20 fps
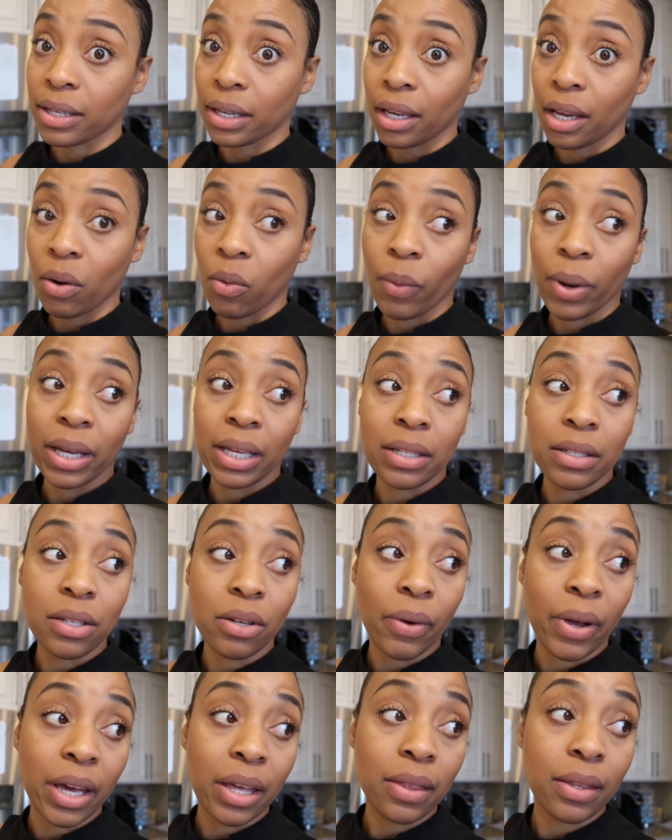I can't wait
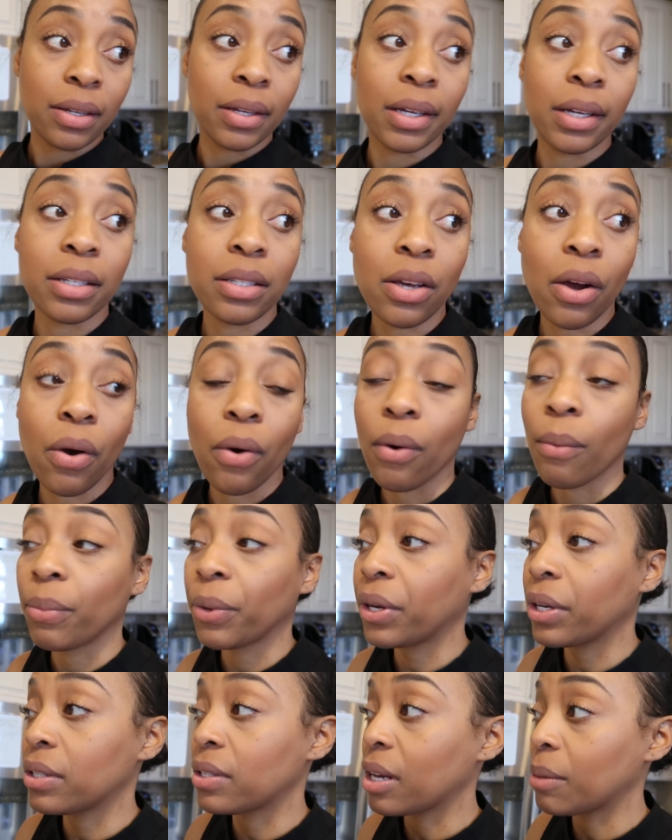until Anthony gets home
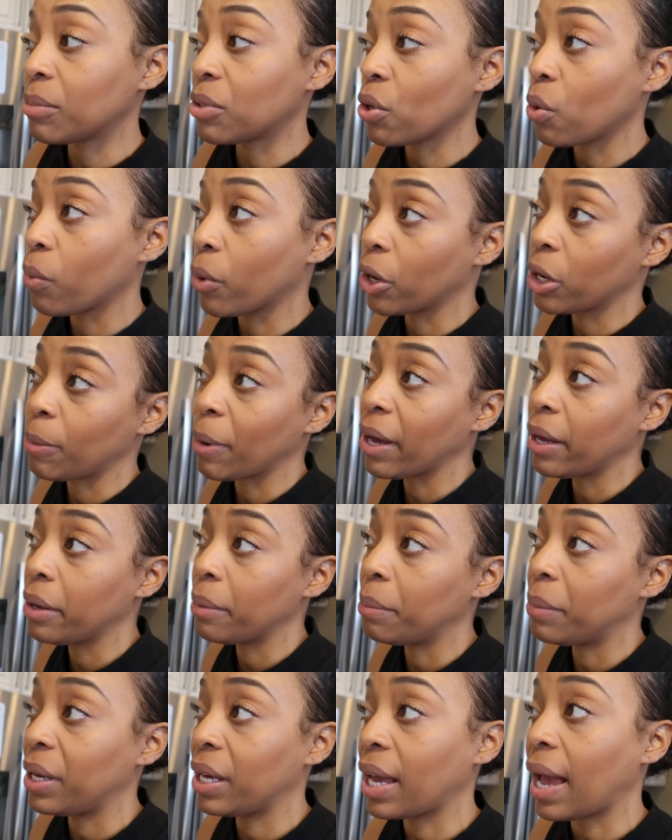because I'm so worried about
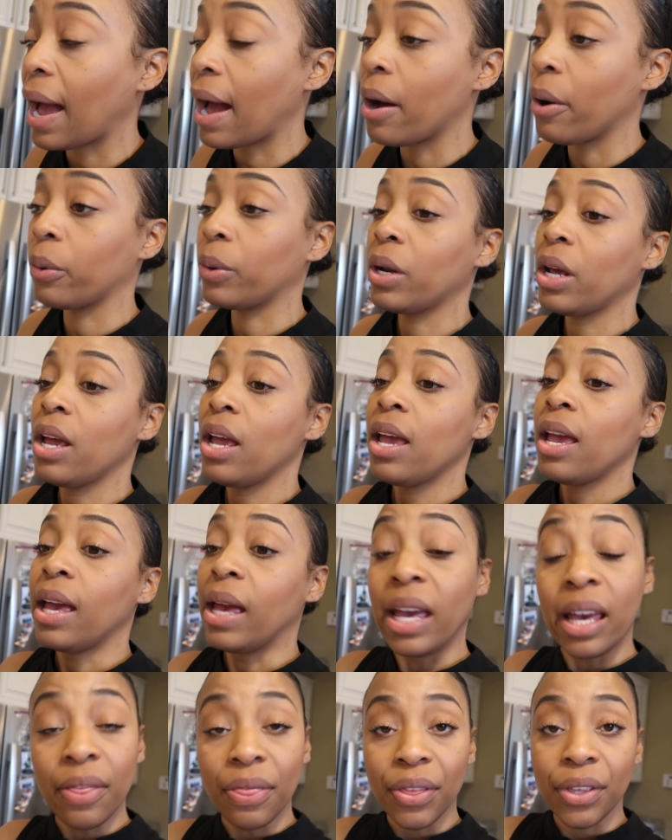him being out
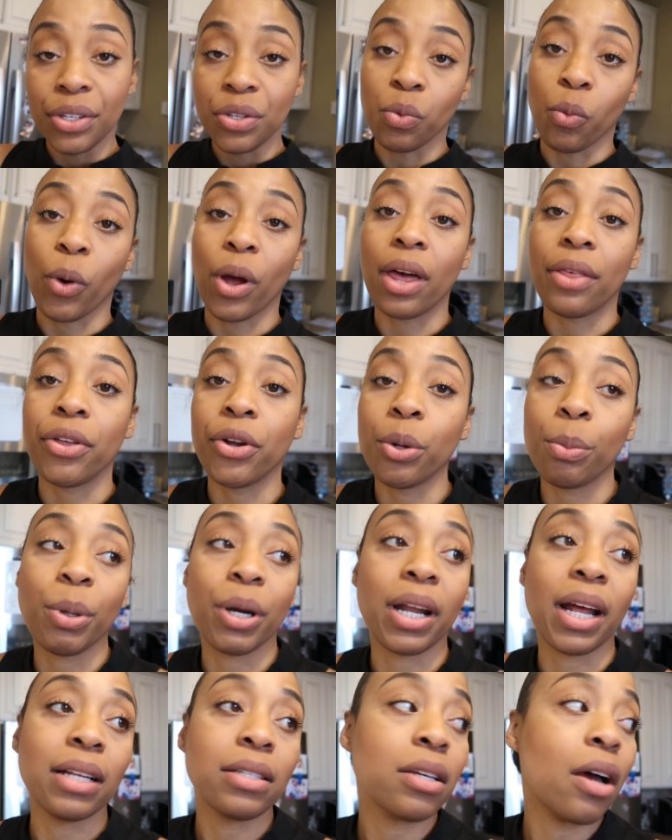in this weather.
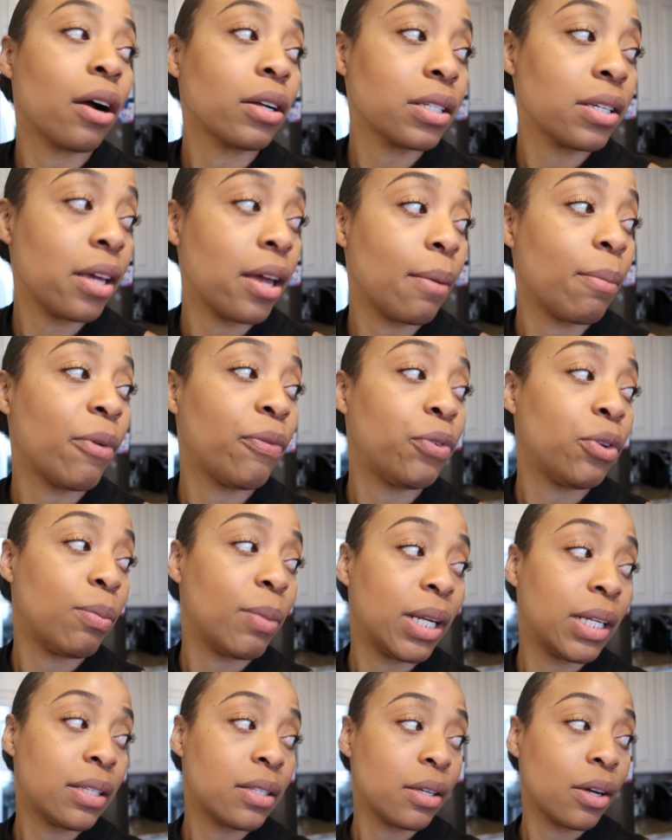But I talked to him a few
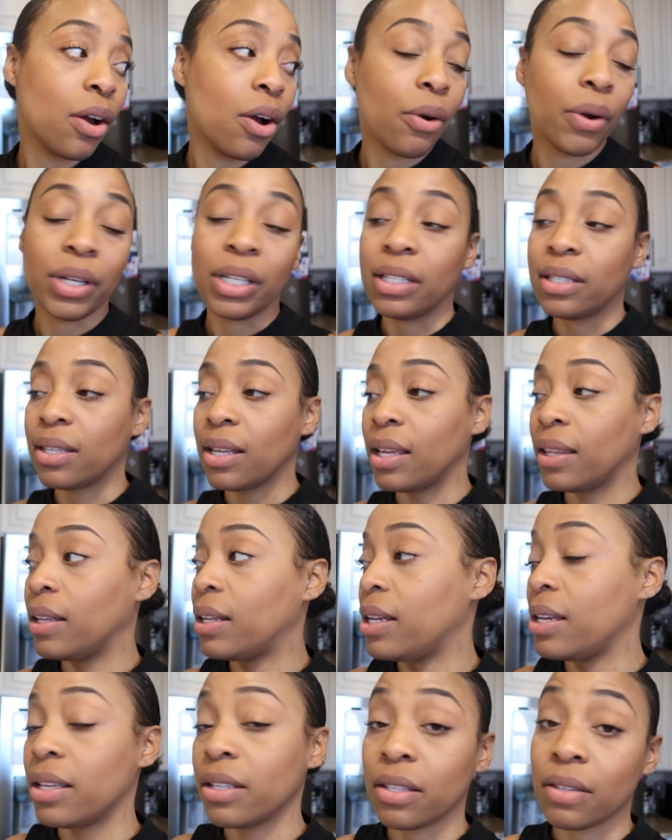minutes ago and he said
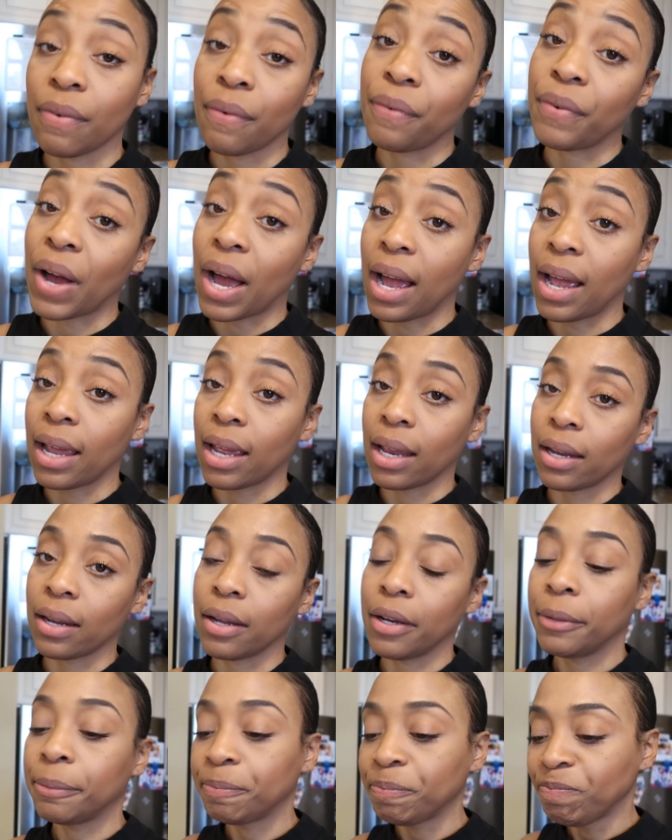that he is
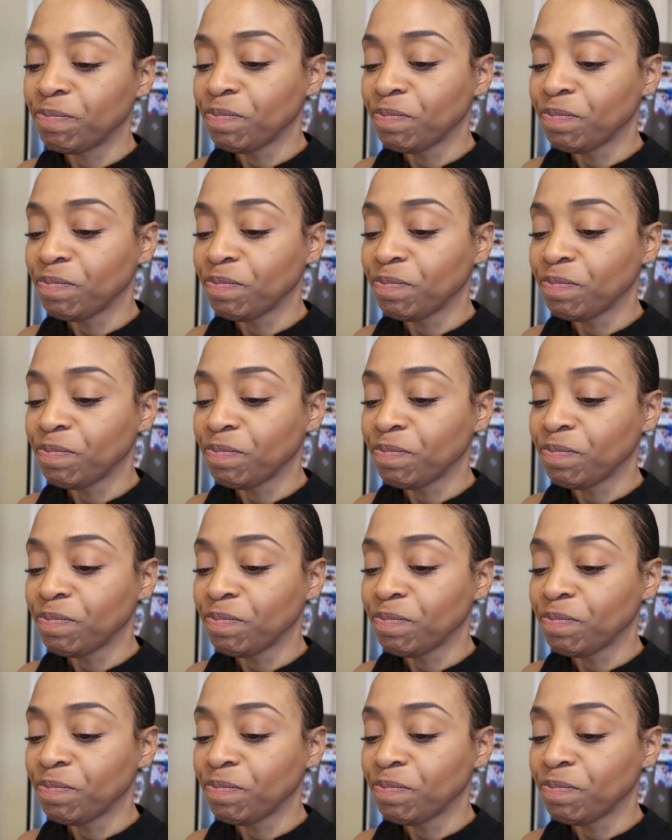fine.